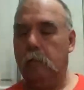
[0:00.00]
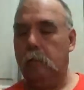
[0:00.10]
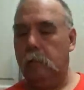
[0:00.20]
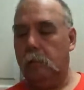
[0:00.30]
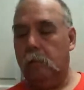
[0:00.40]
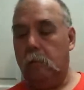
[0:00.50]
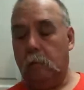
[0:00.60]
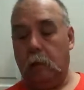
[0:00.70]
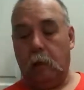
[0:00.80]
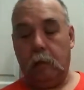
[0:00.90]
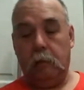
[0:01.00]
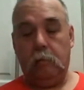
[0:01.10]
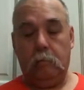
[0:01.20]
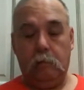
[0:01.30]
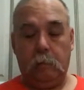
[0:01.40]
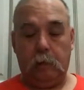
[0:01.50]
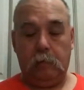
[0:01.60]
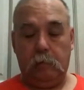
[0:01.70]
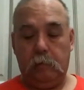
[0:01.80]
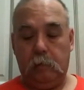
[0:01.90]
Okay, what do I do up here?